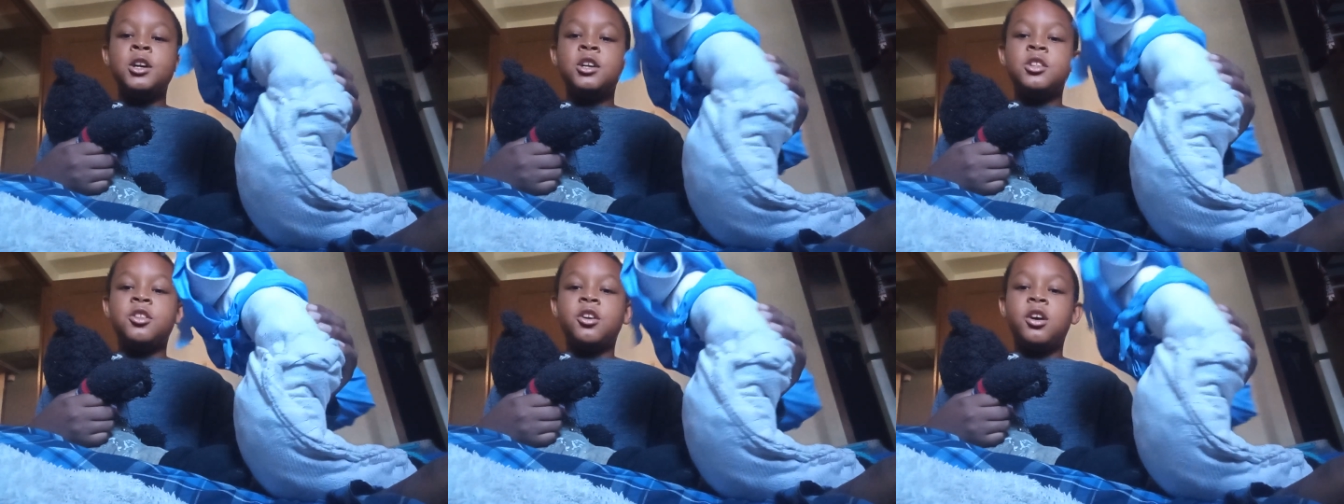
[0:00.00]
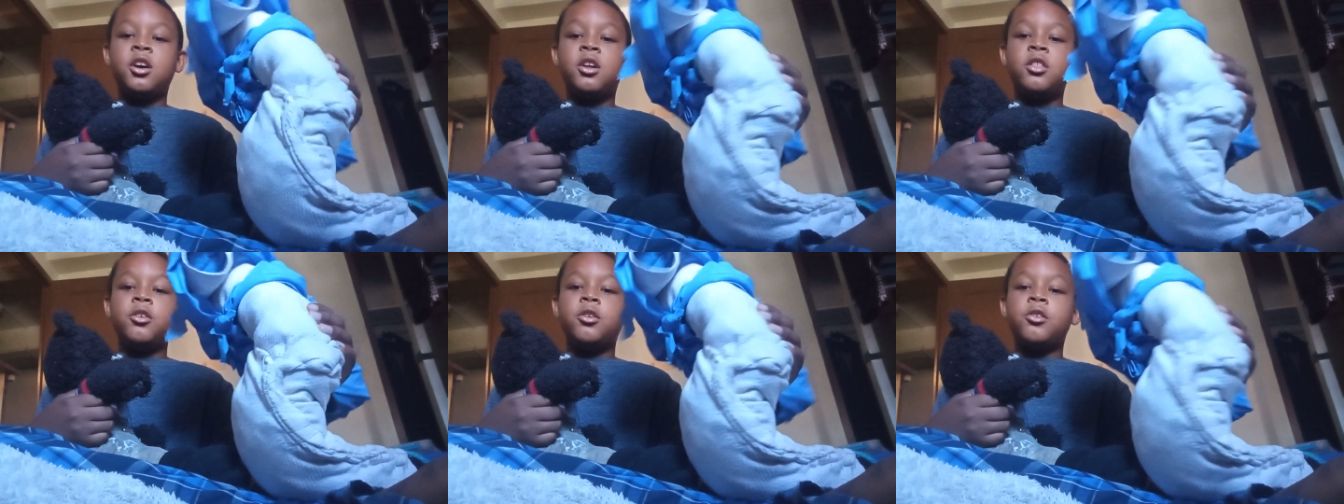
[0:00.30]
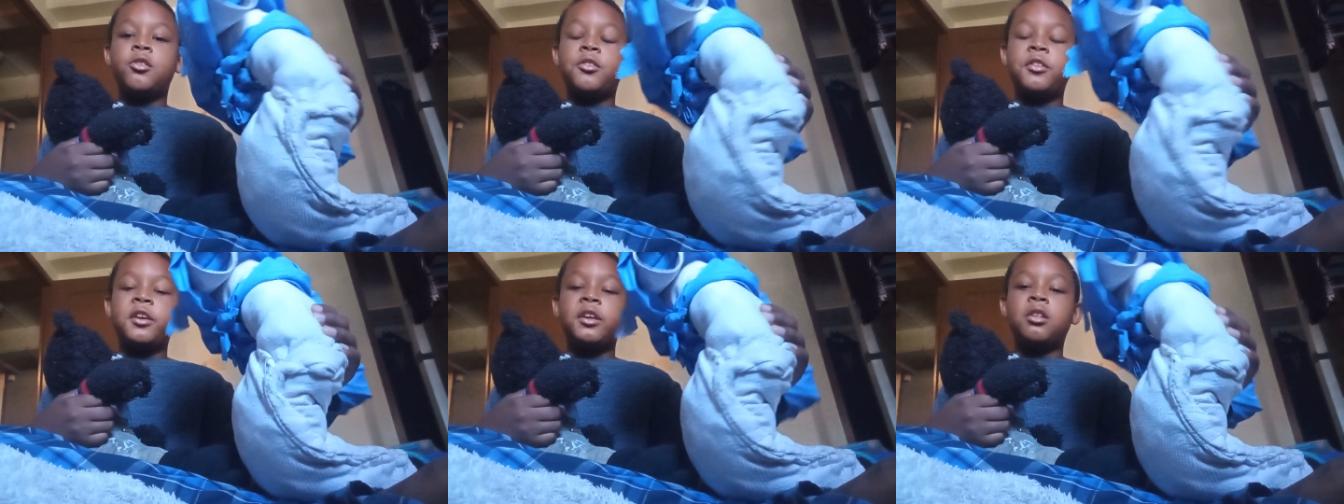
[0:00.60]
the other
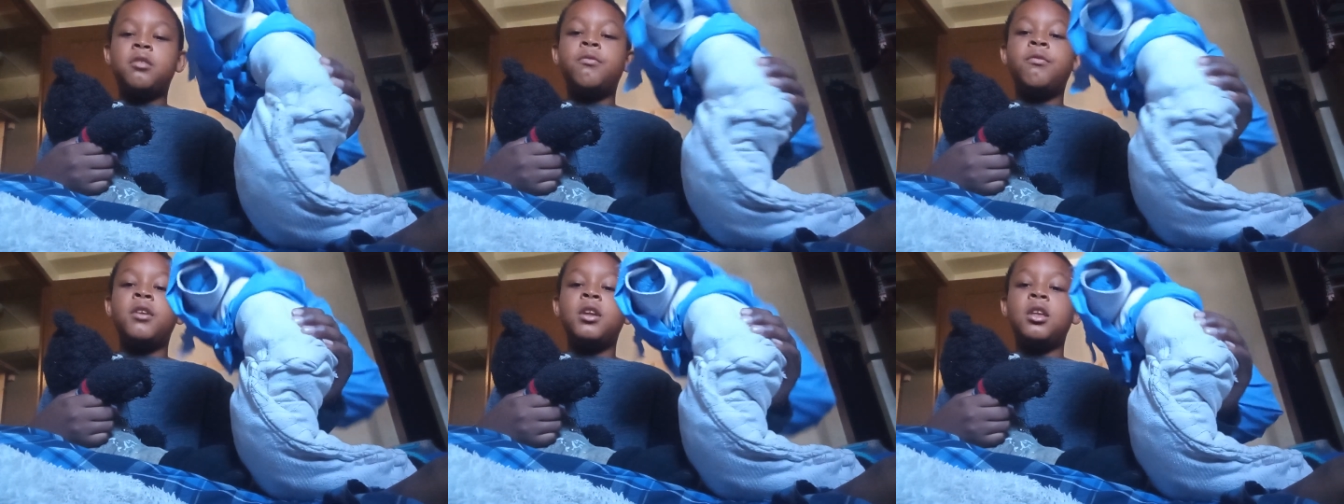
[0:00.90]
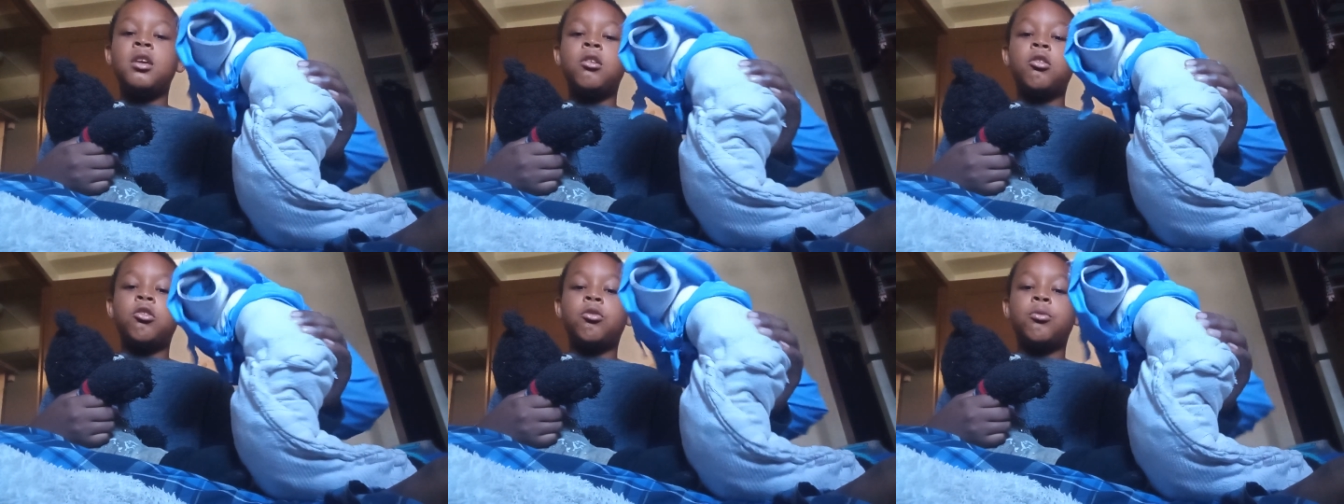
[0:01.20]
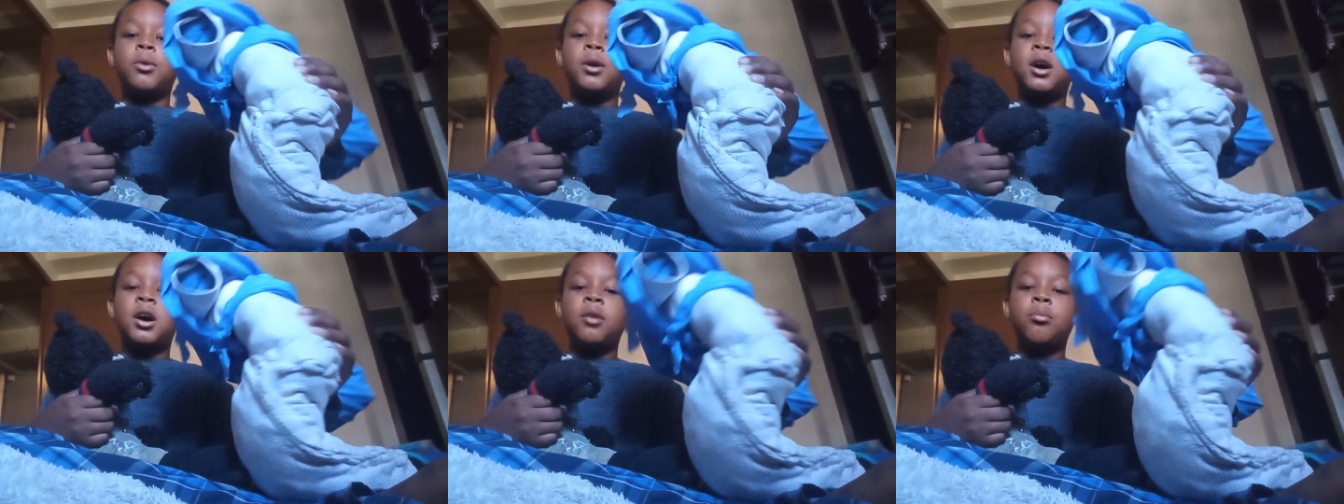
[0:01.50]
six videos
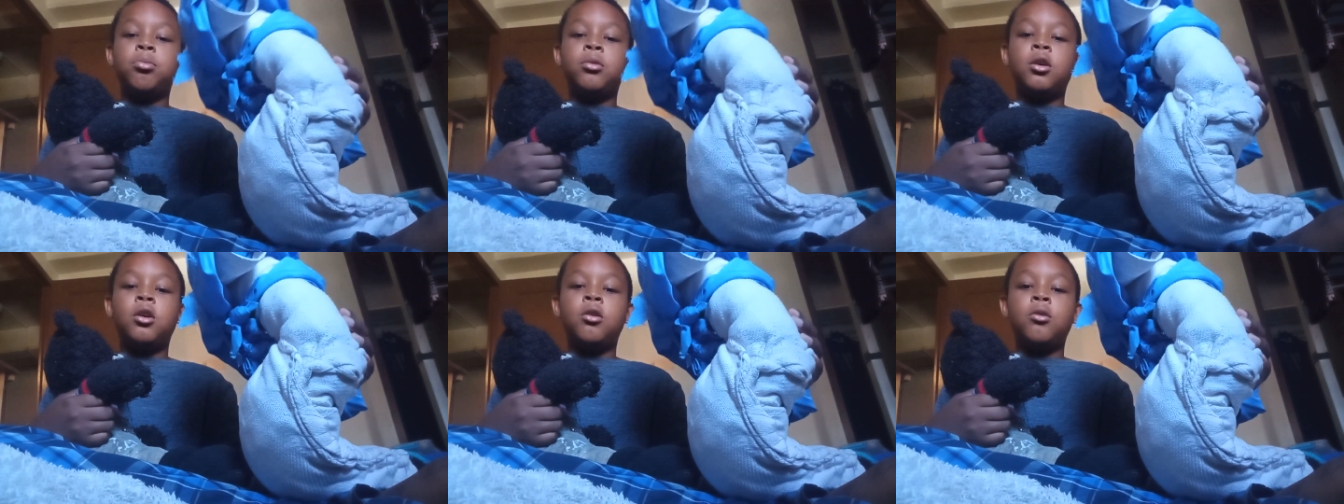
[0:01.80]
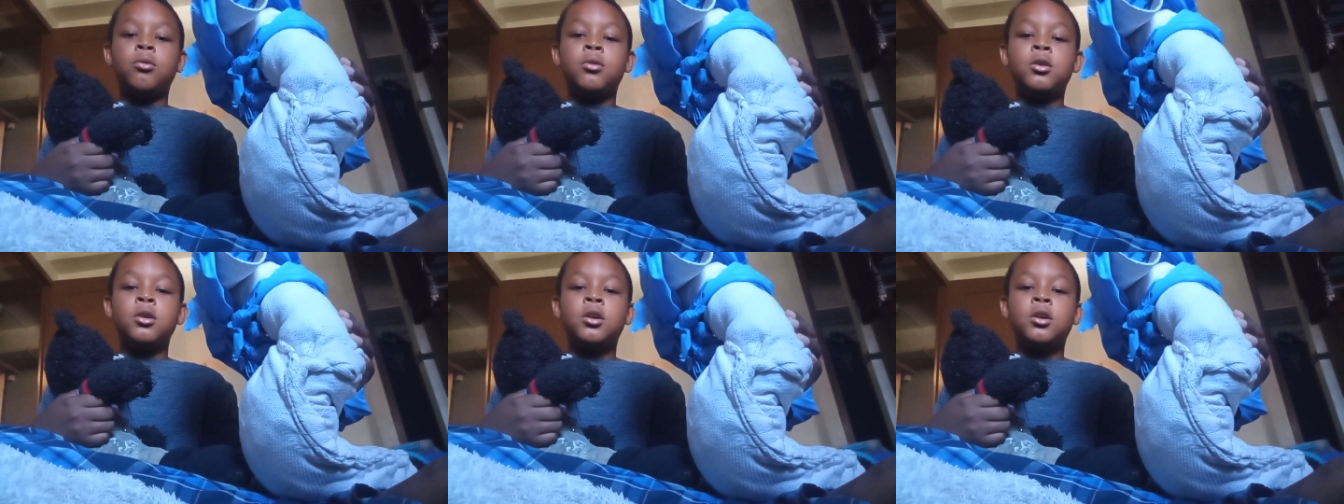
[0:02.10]
will upload.